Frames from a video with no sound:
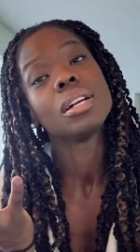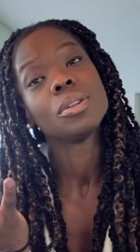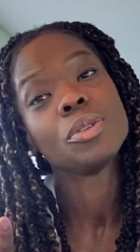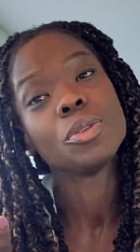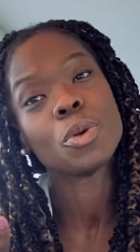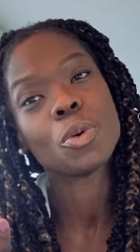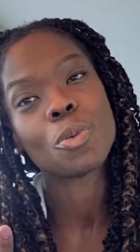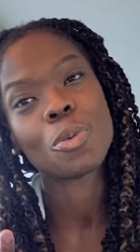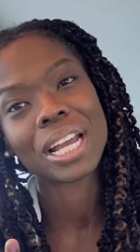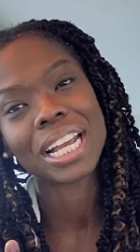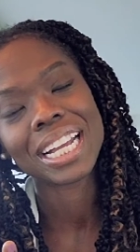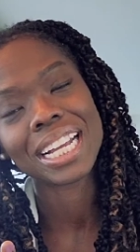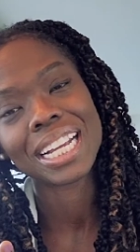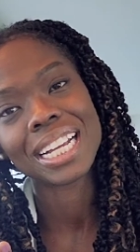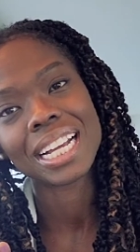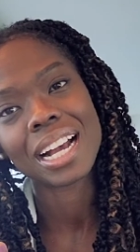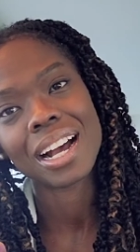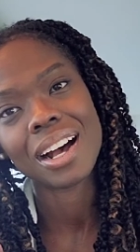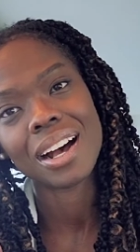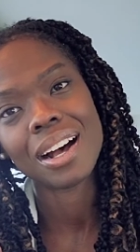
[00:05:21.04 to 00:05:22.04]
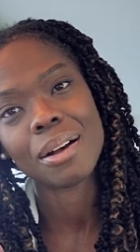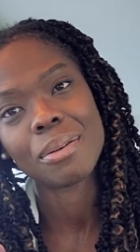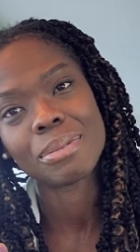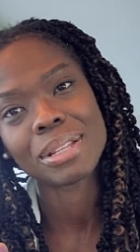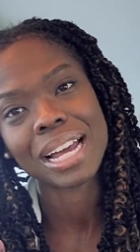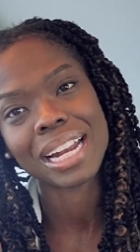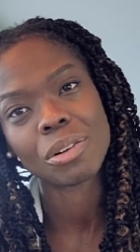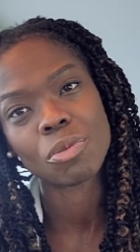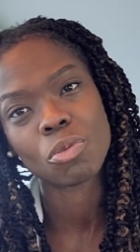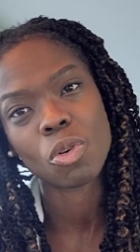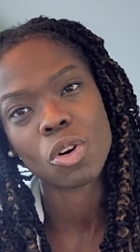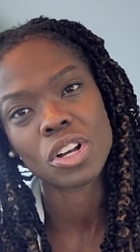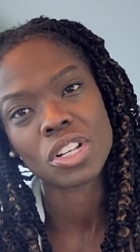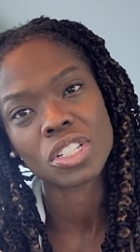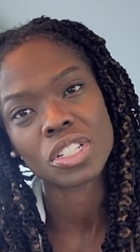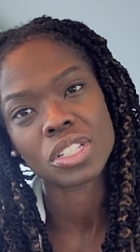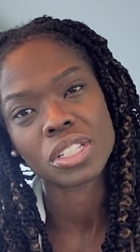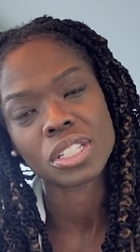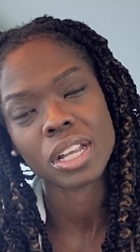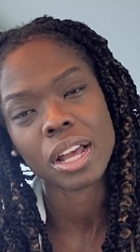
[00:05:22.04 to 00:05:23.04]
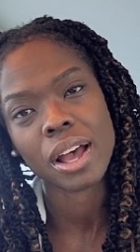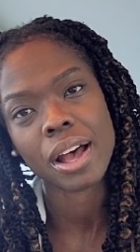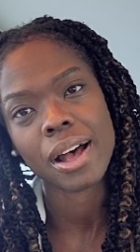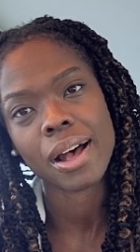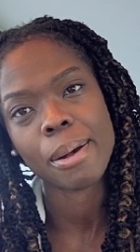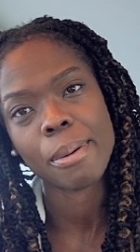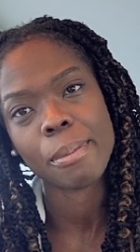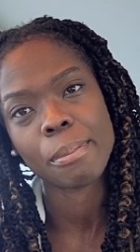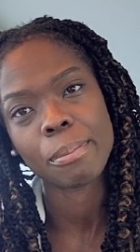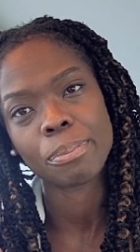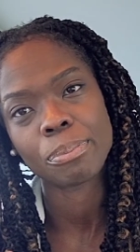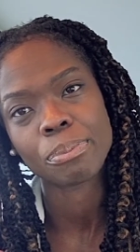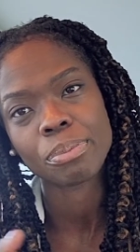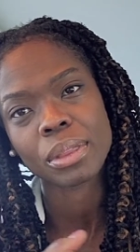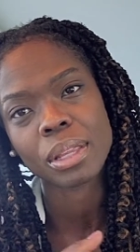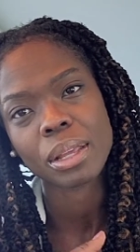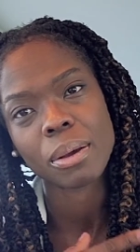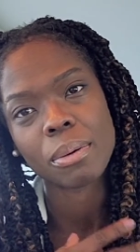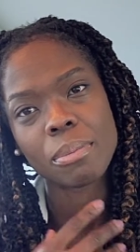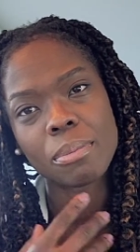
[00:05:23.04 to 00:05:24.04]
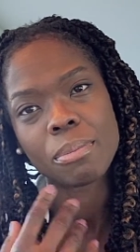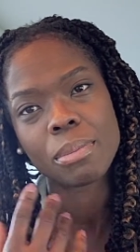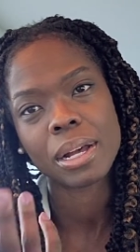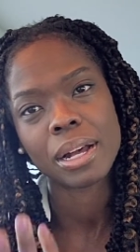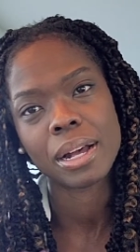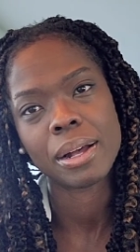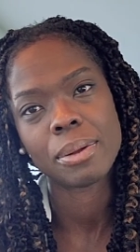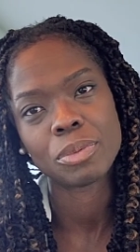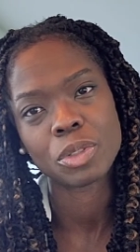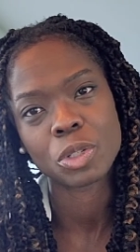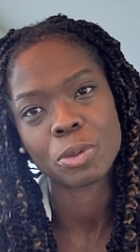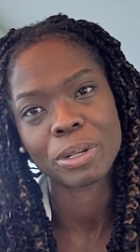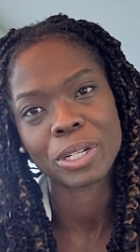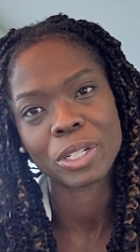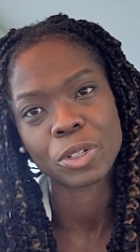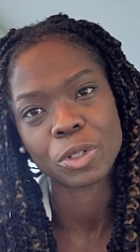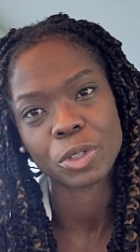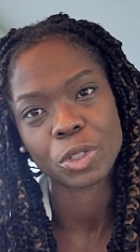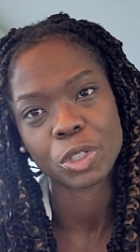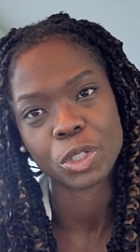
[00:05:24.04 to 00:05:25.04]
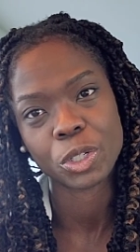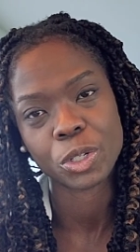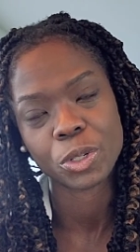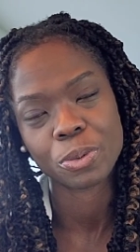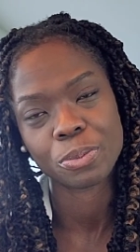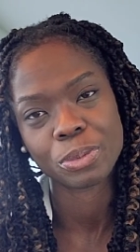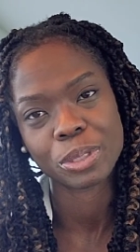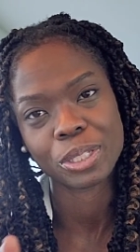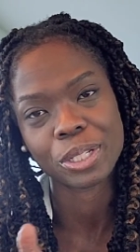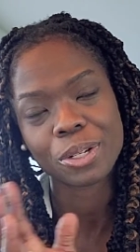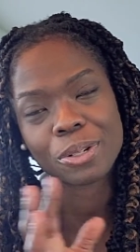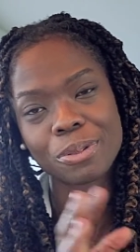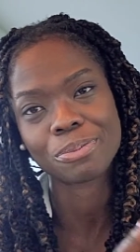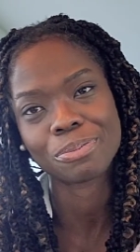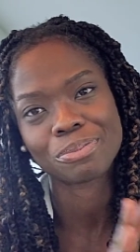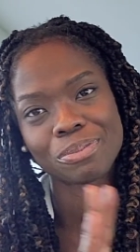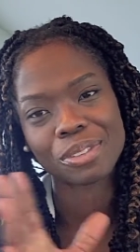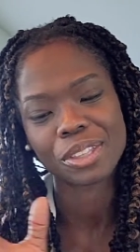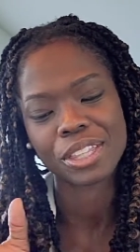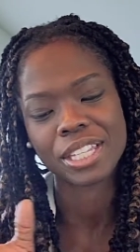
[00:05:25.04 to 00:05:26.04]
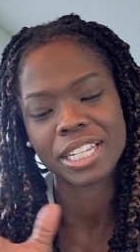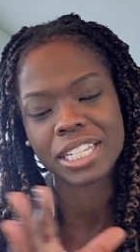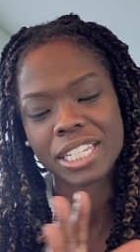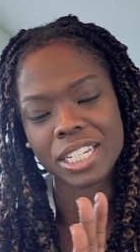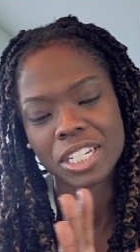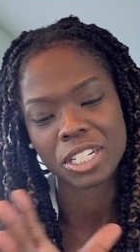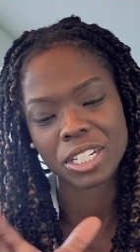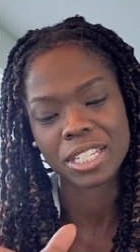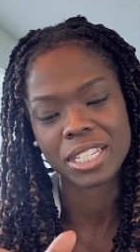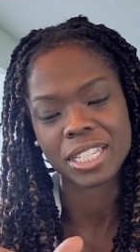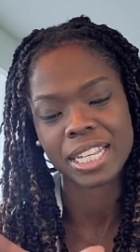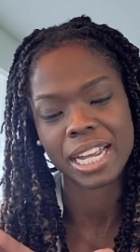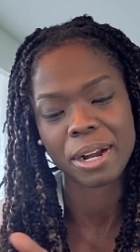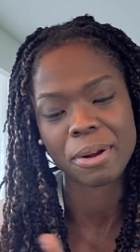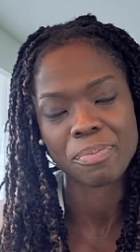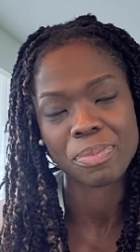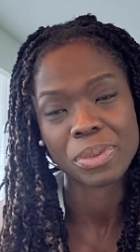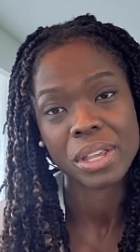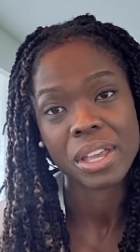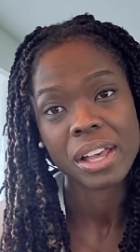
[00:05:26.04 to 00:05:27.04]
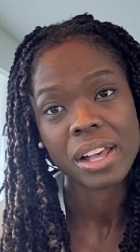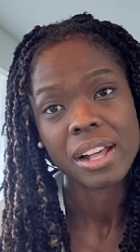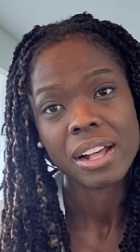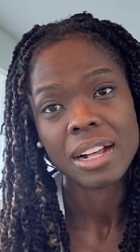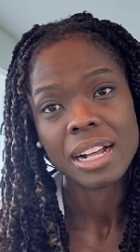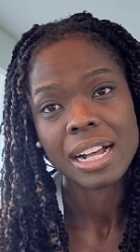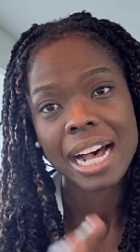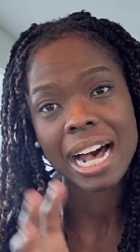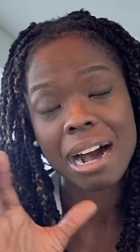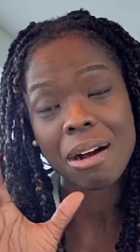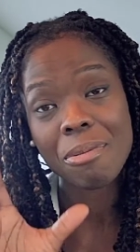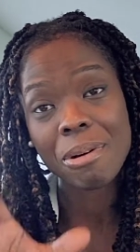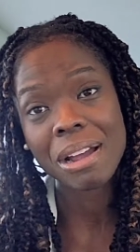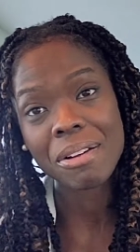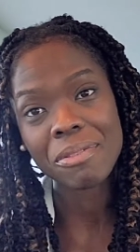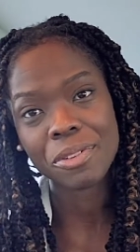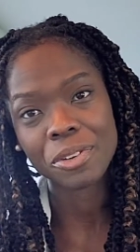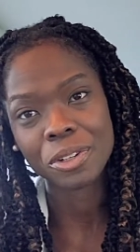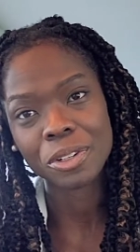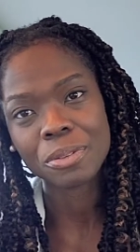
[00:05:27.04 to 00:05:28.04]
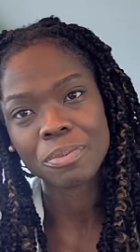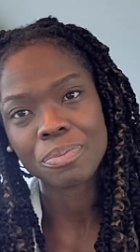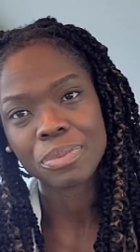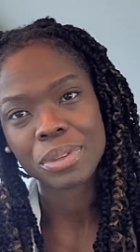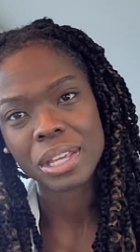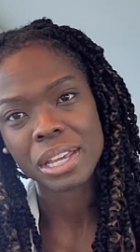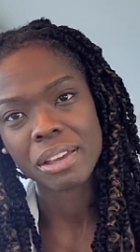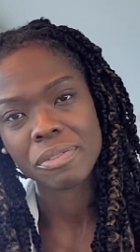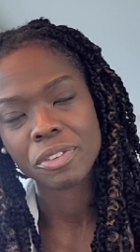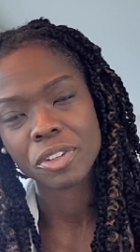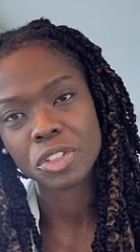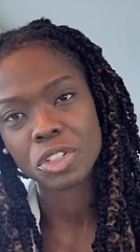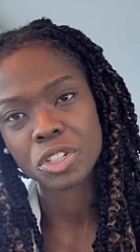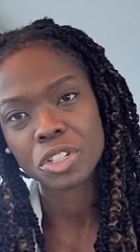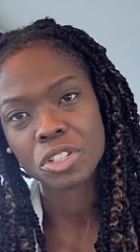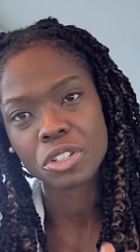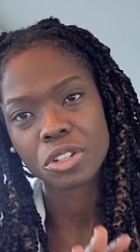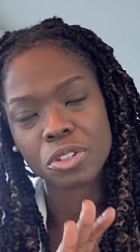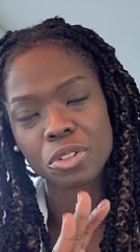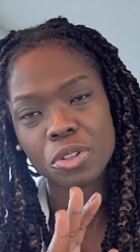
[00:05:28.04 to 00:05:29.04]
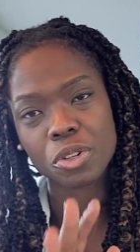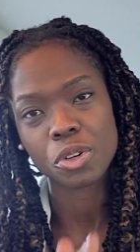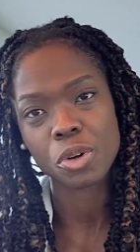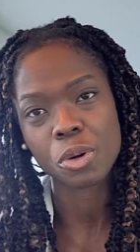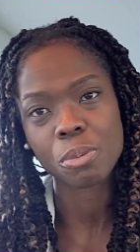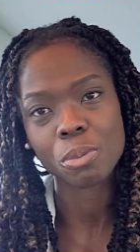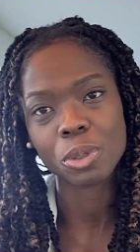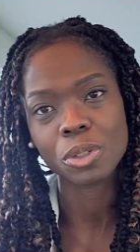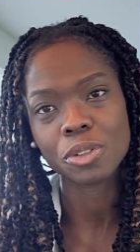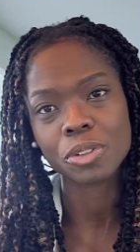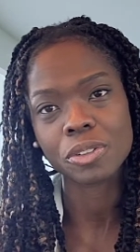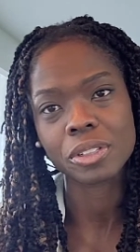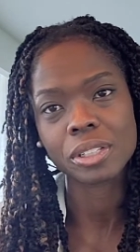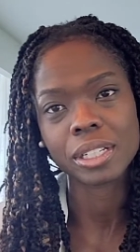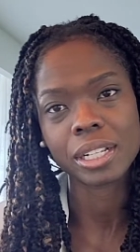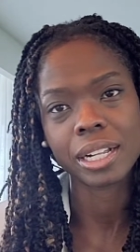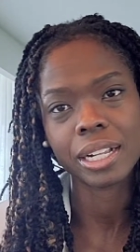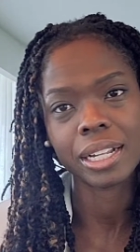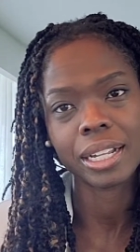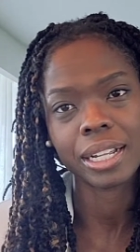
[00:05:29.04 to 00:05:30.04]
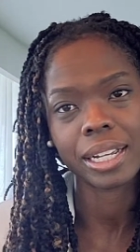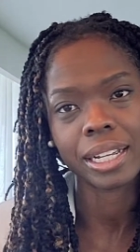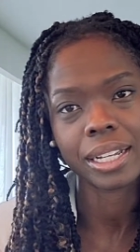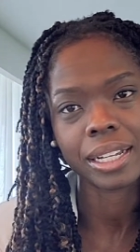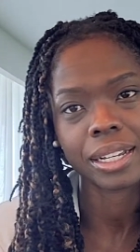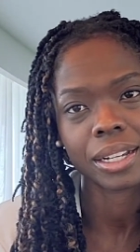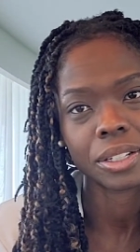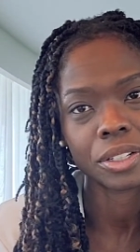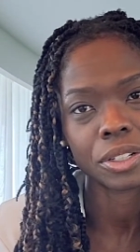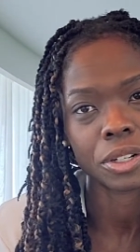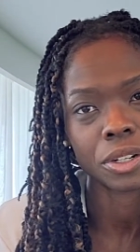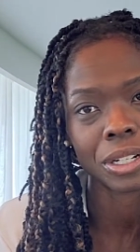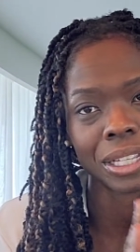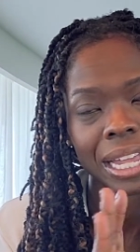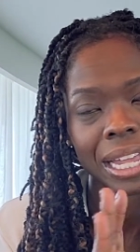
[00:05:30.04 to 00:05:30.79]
the way uh, that it was um, um, during your show. So decisions there. However, if you're just a normal like your